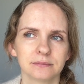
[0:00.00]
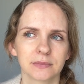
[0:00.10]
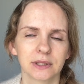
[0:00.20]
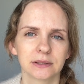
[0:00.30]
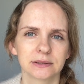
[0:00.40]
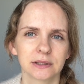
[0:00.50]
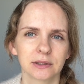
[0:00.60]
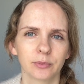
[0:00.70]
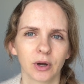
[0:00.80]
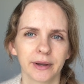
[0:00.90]
Kid
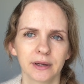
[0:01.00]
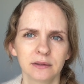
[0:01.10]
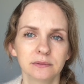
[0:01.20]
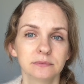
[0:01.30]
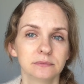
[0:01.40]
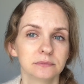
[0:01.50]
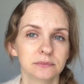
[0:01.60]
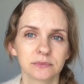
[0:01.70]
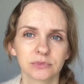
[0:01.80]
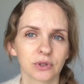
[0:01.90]
Silk Mohair,
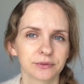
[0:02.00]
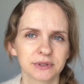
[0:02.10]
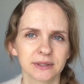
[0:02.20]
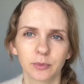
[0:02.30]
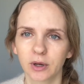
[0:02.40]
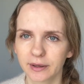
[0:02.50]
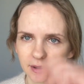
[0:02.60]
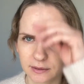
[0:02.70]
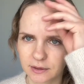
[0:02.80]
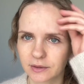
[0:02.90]
Soft Silk
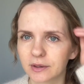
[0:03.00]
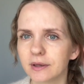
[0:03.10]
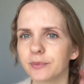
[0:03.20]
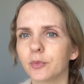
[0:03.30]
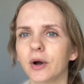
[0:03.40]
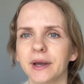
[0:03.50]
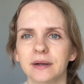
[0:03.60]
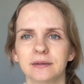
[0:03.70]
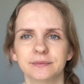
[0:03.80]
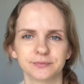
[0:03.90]
Mohair,
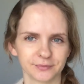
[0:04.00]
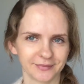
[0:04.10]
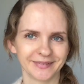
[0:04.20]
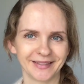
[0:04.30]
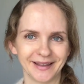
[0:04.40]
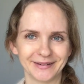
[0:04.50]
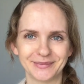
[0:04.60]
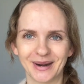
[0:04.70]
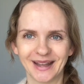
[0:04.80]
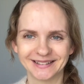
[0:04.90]
Mohair, their
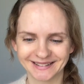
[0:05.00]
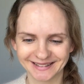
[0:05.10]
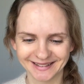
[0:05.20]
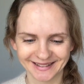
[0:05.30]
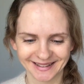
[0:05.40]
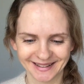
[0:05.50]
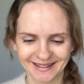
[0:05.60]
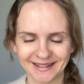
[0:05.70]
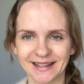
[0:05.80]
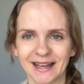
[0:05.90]
brand.
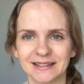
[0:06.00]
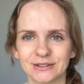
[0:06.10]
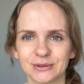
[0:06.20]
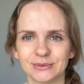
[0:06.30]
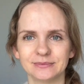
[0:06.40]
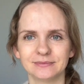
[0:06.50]
Yeah, so